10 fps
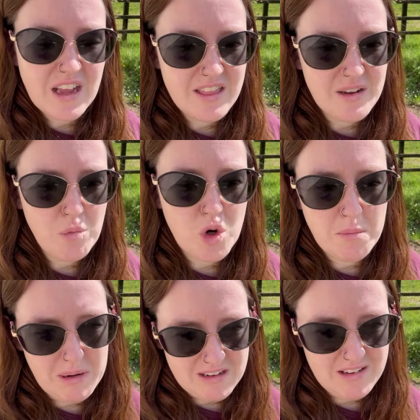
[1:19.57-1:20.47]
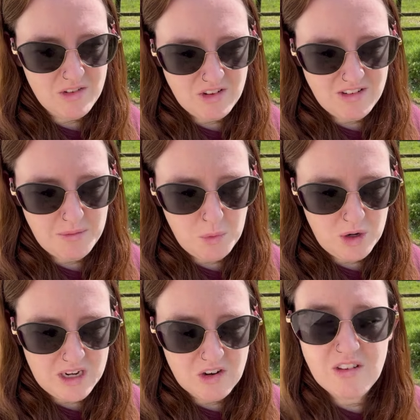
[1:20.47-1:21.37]
and then we'll come back down Sunday
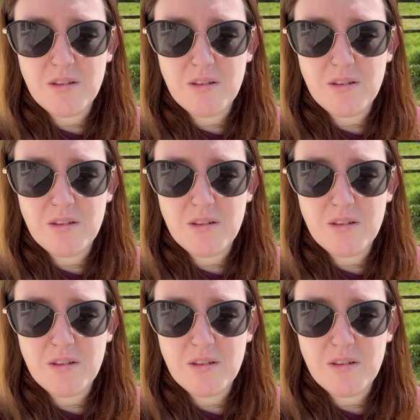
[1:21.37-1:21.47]
morning because